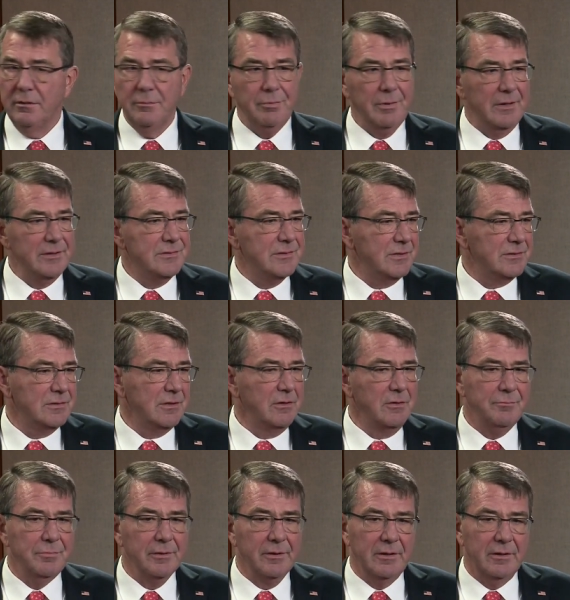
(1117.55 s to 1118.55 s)
You pay
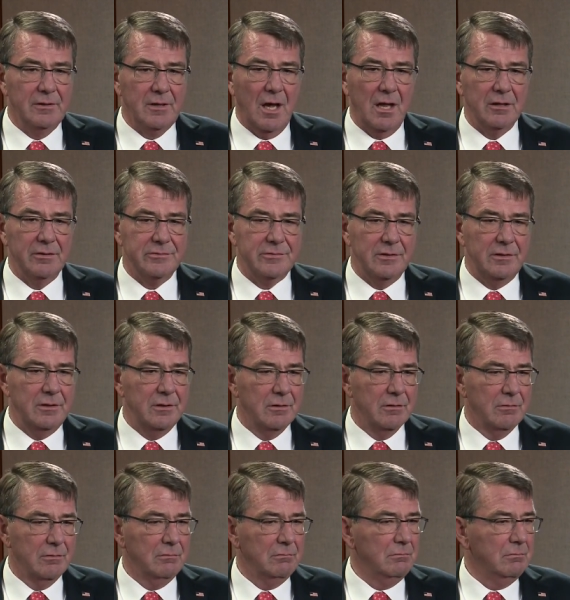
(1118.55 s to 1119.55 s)
$600 billion a
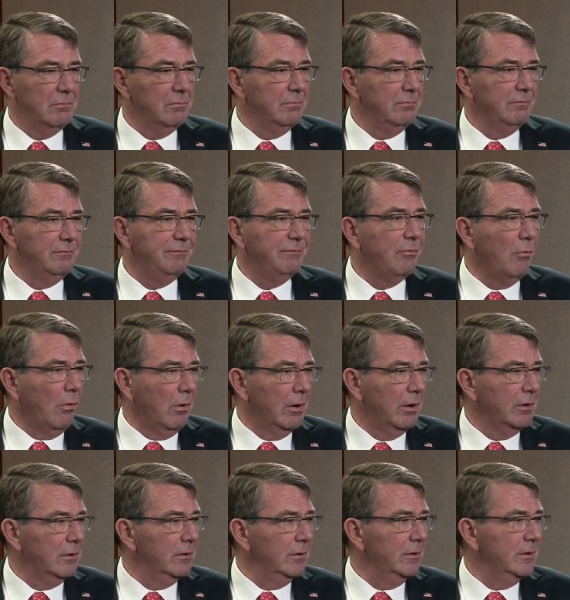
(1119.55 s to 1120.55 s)
year
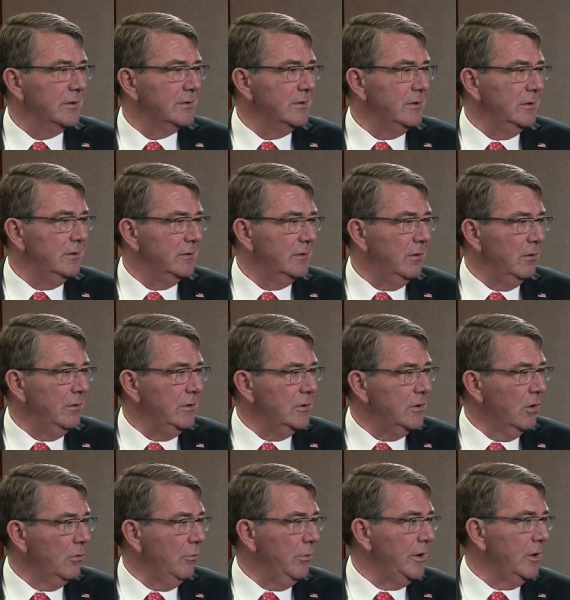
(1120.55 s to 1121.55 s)
for it. it you,
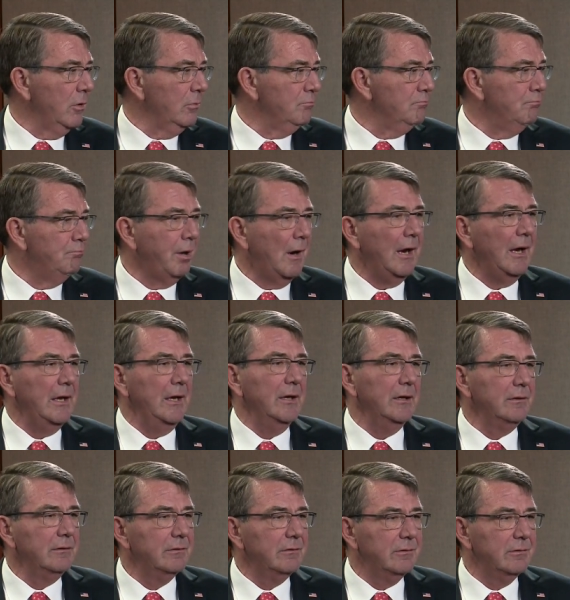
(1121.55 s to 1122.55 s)
you don't, we don't buy
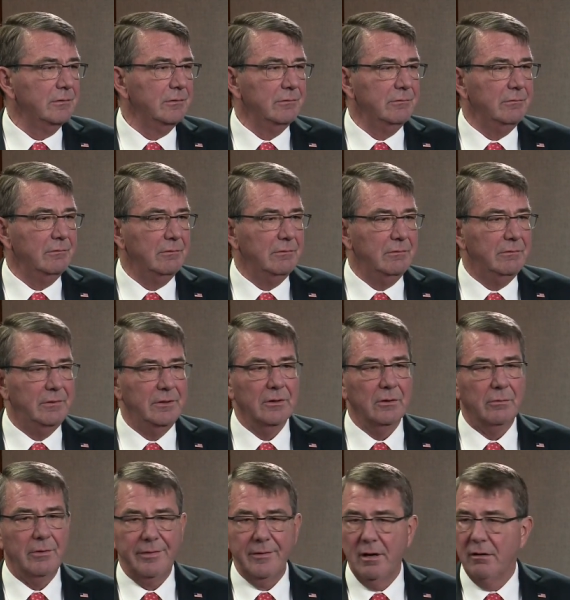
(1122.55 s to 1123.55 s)
it to
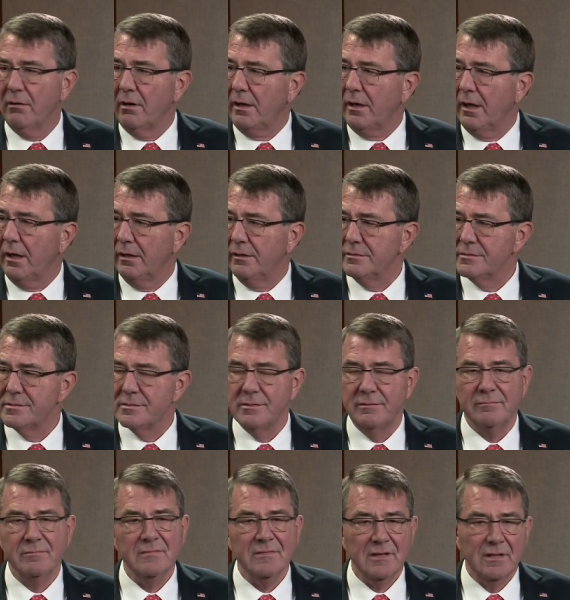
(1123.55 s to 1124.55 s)
deal with hurricanes.
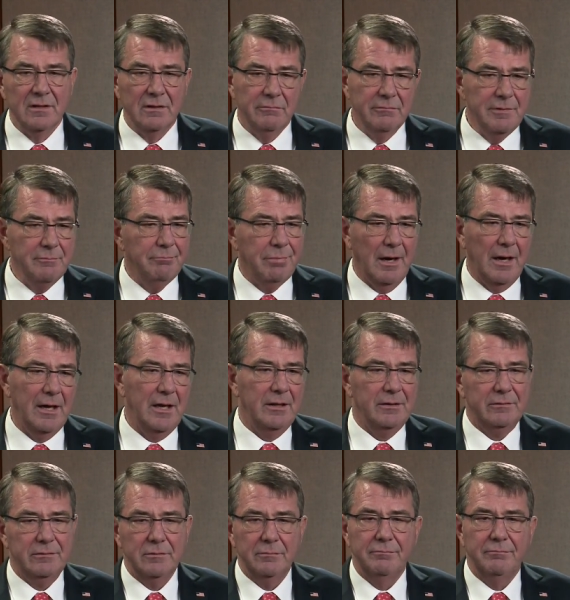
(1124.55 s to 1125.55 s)
We buy
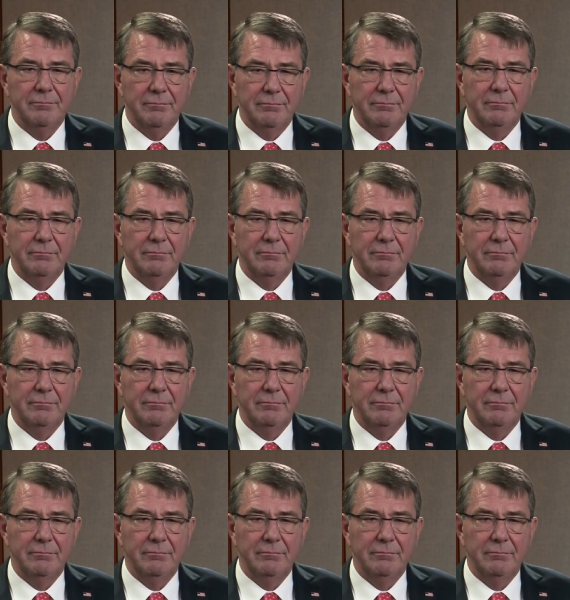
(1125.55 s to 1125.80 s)
it to